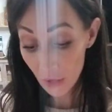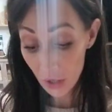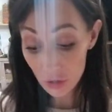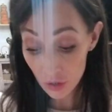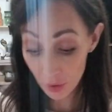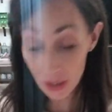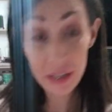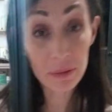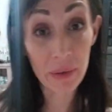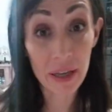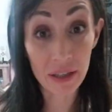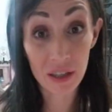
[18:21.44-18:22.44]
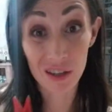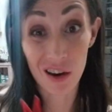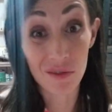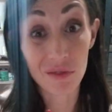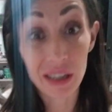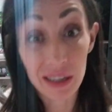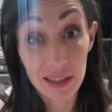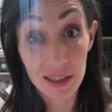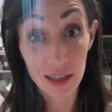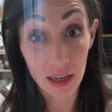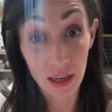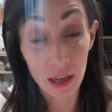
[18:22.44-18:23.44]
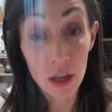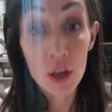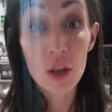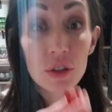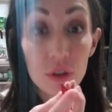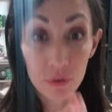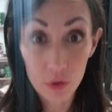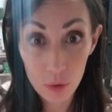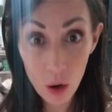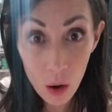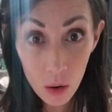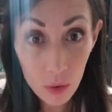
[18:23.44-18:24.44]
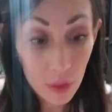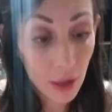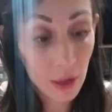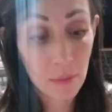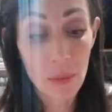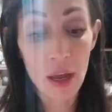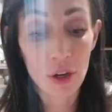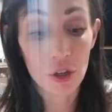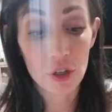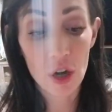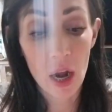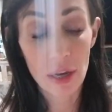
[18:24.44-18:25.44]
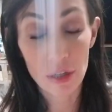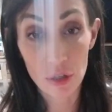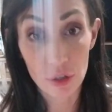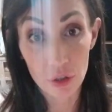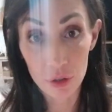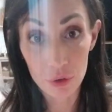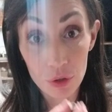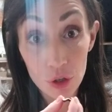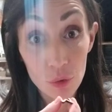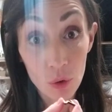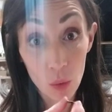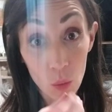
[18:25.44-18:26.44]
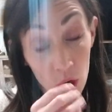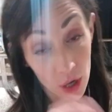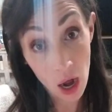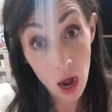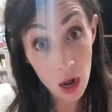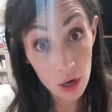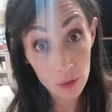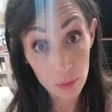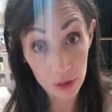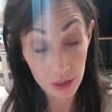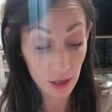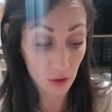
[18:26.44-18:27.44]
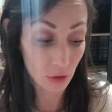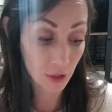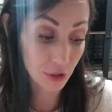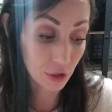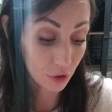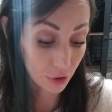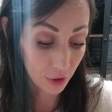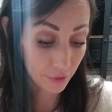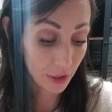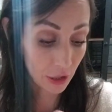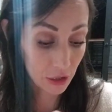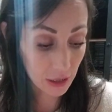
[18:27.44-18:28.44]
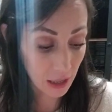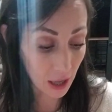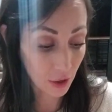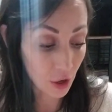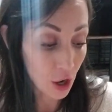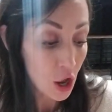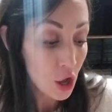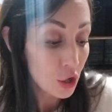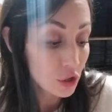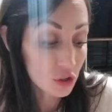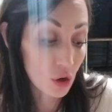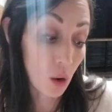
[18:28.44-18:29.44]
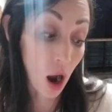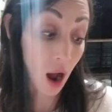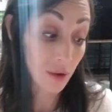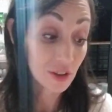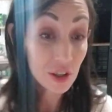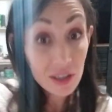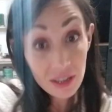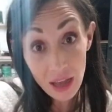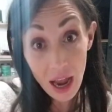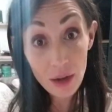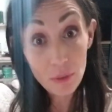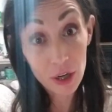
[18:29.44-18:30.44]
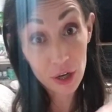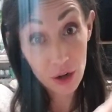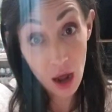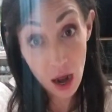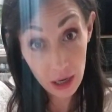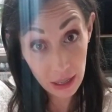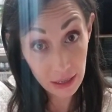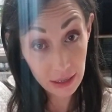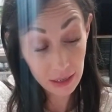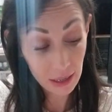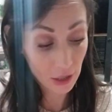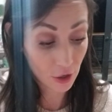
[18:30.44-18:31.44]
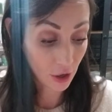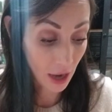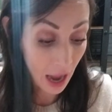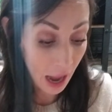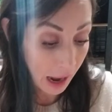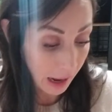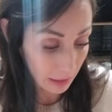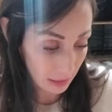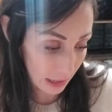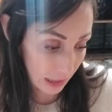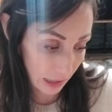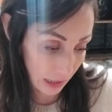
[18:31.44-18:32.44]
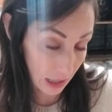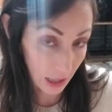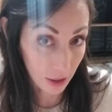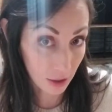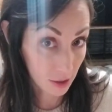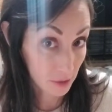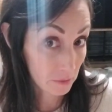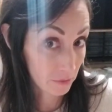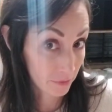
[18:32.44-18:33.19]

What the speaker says: so these pieces are really skinny. So if you hold them and you're trying to glue, you are 100% going to glue your fingers together. So off to the side where you're not gonna stick your hand in it later,